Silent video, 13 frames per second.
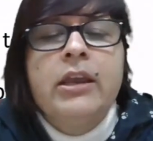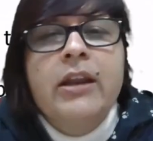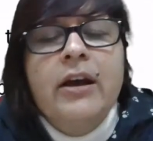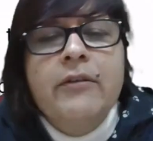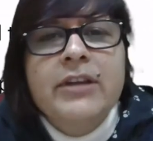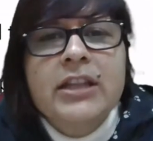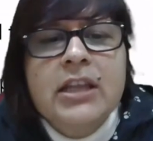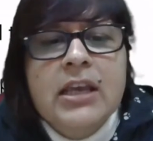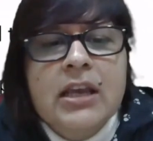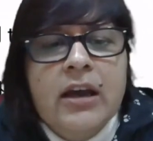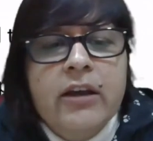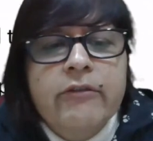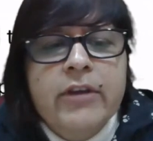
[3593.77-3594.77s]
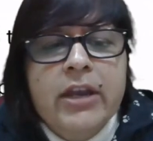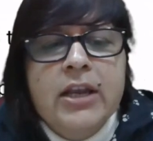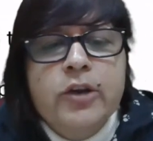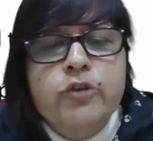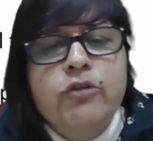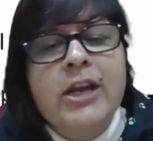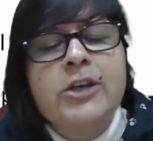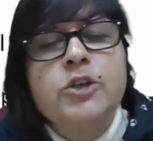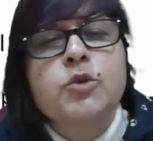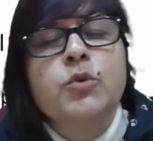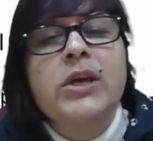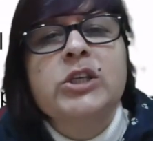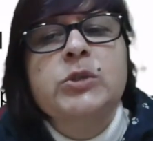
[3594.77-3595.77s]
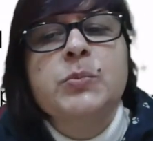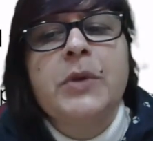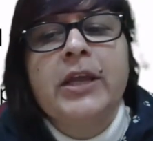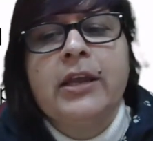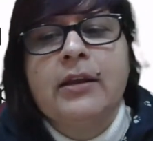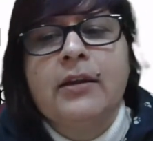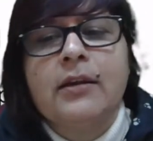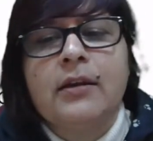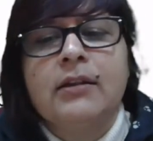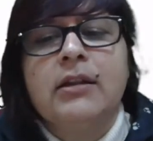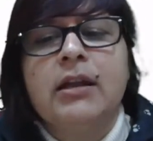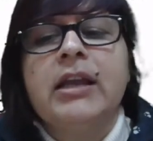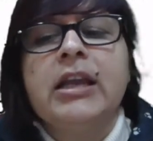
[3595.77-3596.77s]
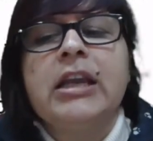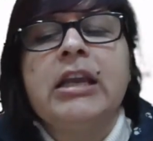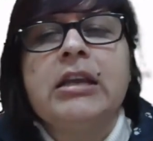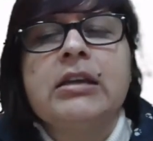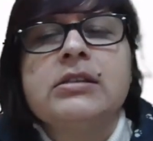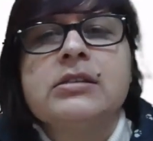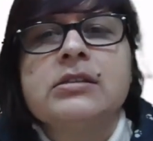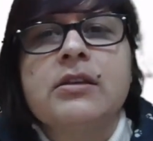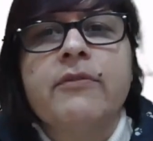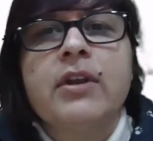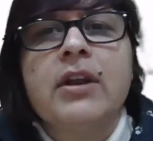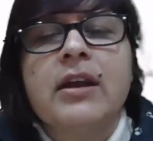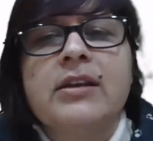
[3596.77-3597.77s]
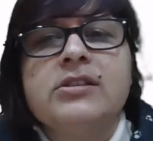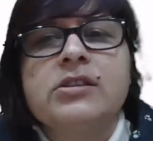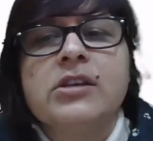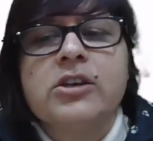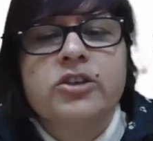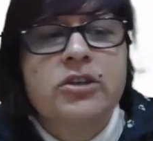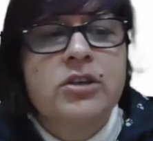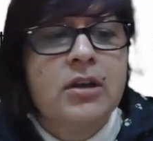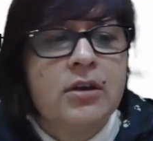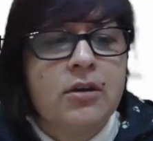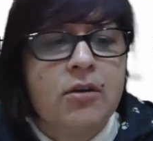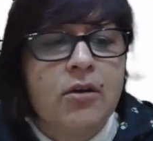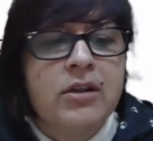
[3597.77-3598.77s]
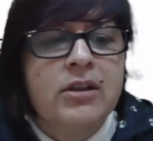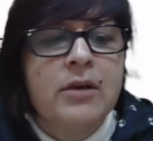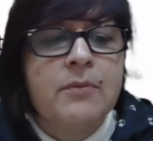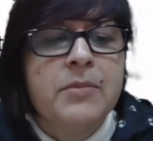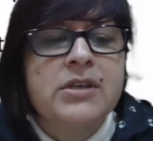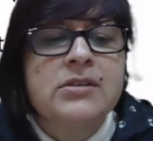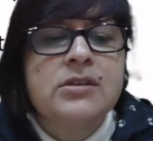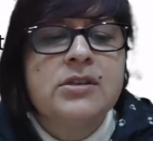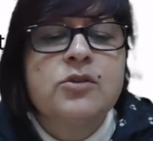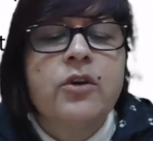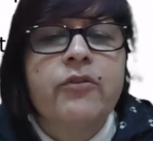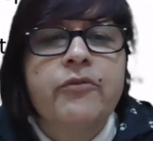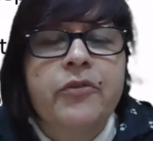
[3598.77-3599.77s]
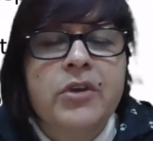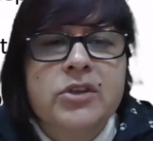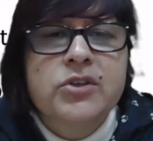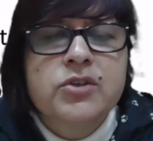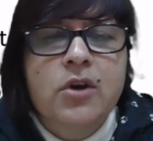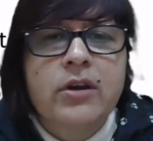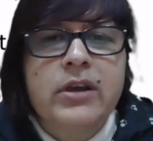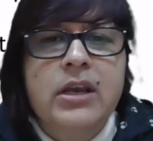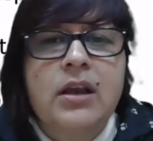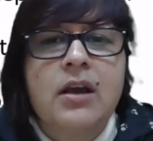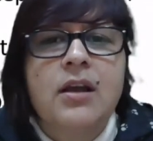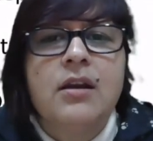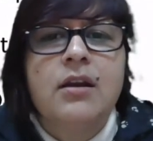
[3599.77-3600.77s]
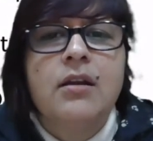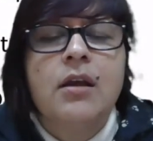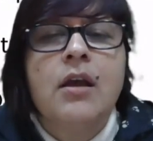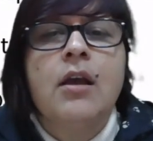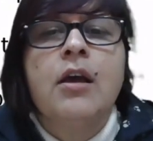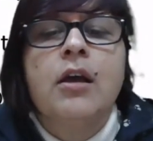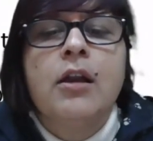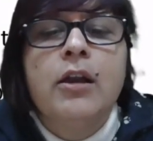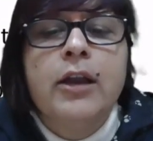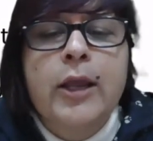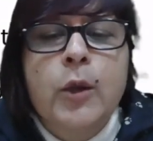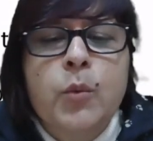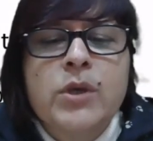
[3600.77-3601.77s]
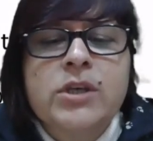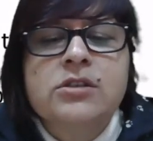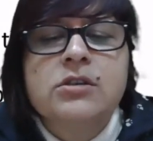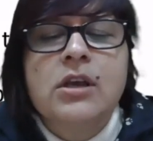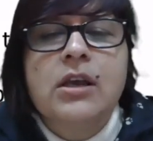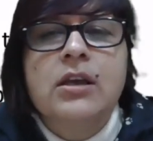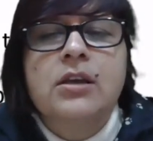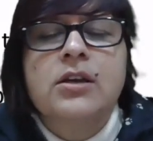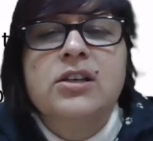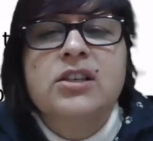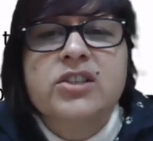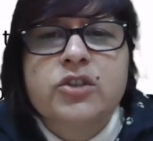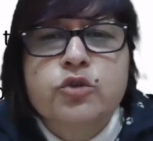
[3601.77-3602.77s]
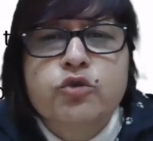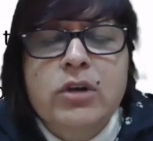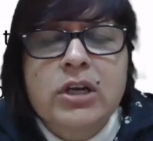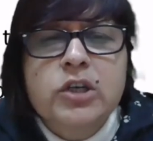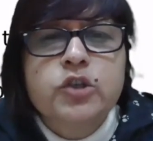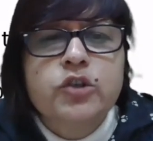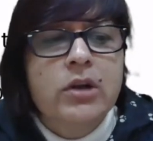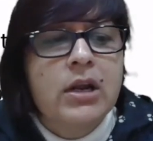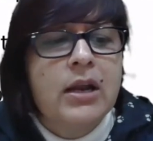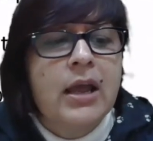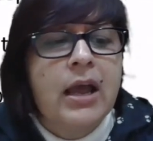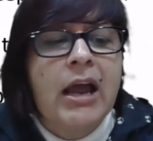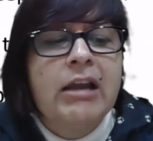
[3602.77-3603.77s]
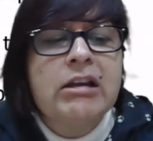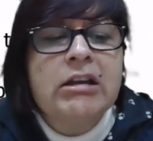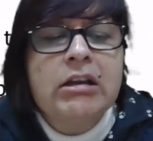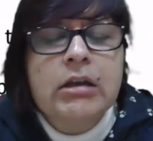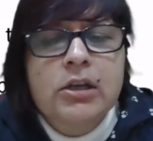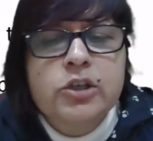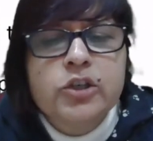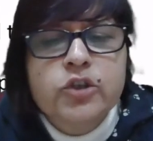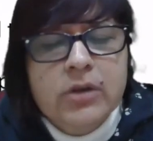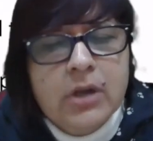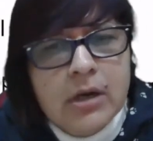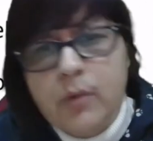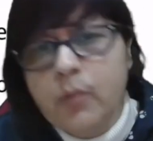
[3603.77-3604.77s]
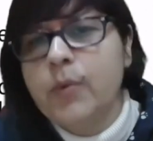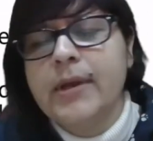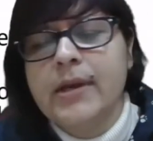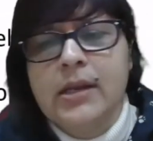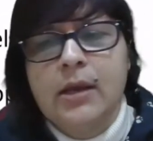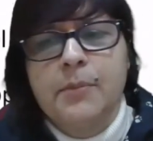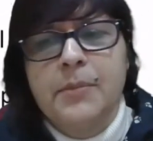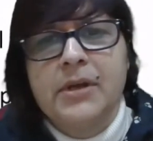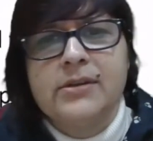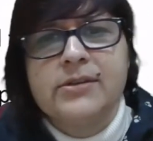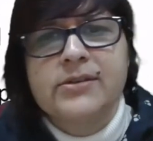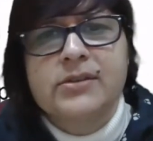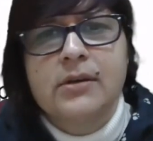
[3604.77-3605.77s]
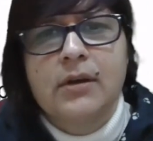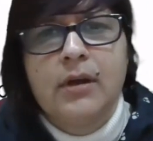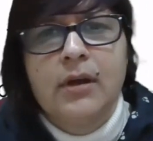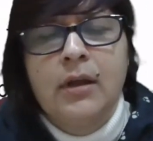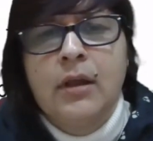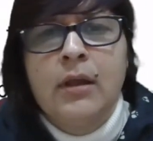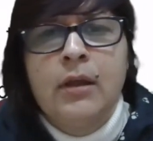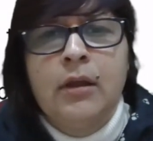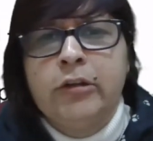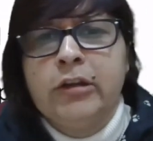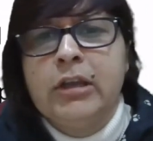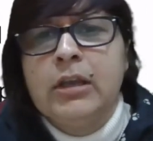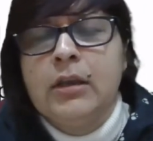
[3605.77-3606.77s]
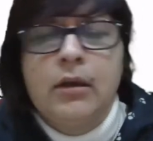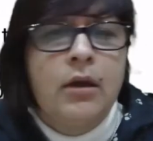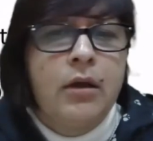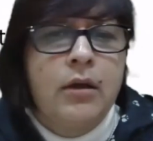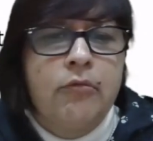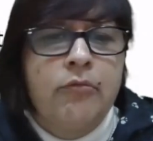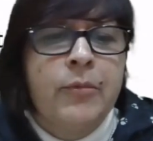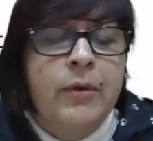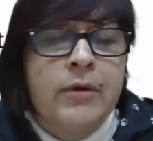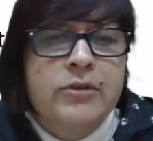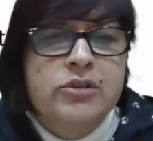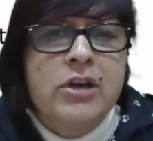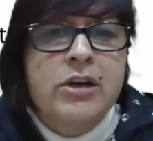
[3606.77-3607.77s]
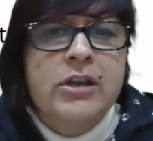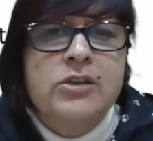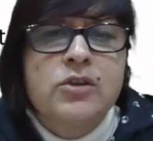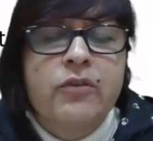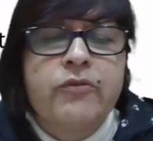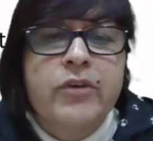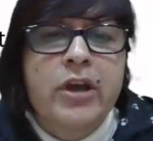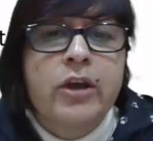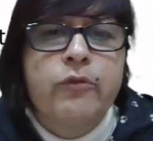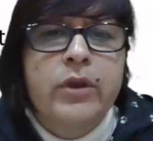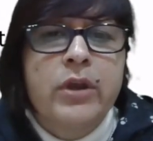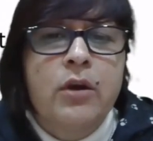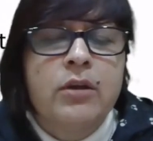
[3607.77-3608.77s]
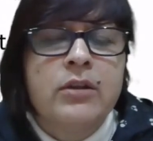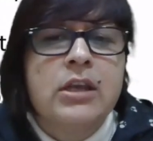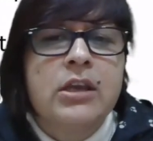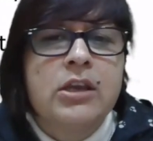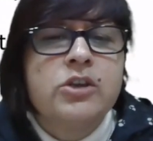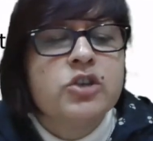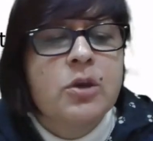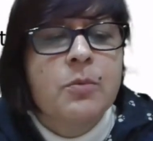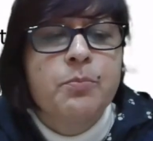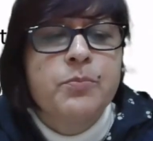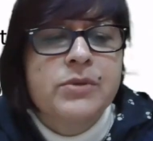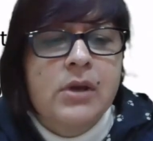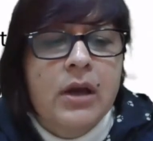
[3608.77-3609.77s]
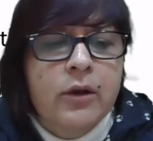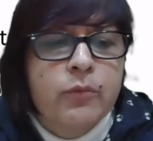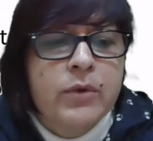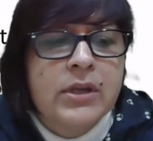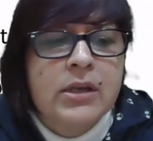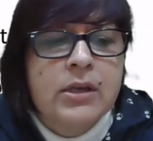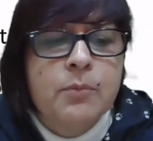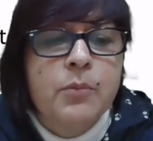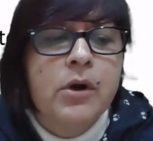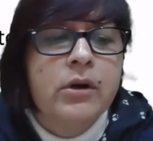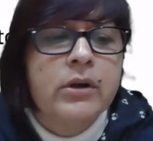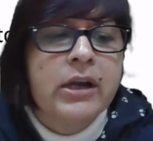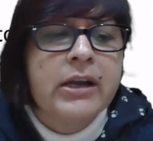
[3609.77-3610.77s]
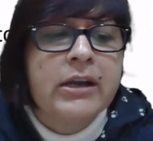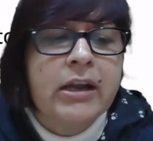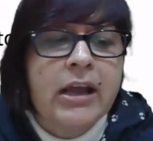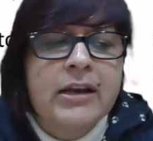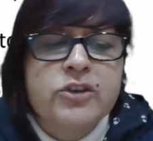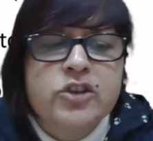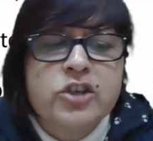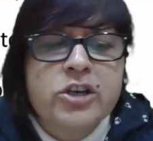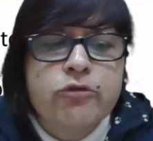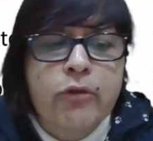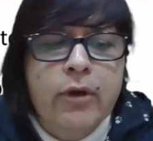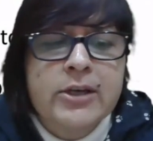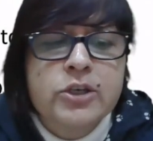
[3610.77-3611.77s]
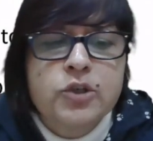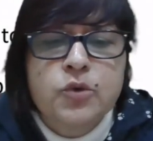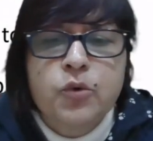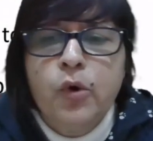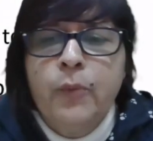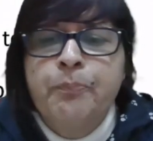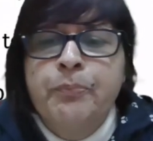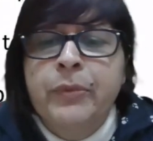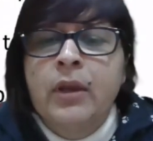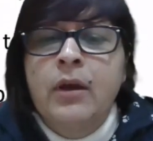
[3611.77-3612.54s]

Iravati Karve tried to explain the Indian civilization on the basis of historical, linguistic, structural, and cultural variables. The studies of Karve on the kinships are very important, and she tried to